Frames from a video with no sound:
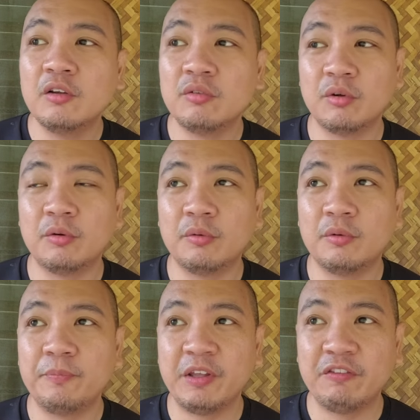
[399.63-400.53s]
So
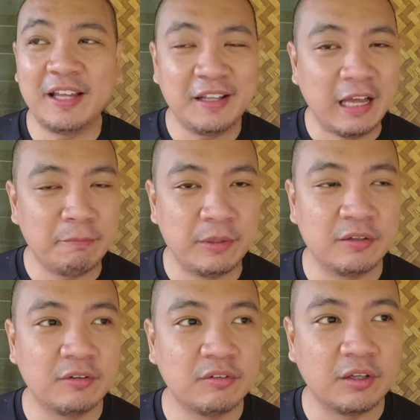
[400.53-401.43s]
if that
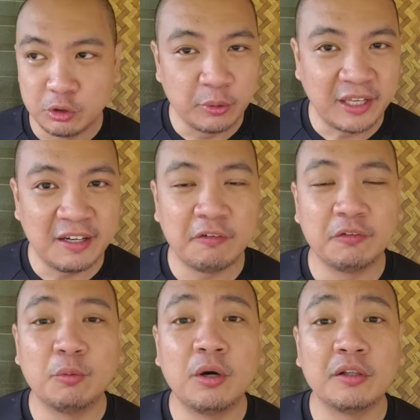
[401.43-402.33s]
happens, don't get
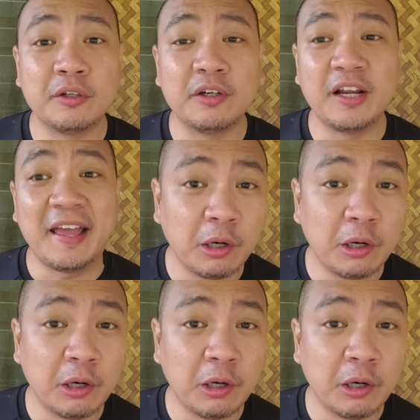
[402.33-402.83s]
out of the water.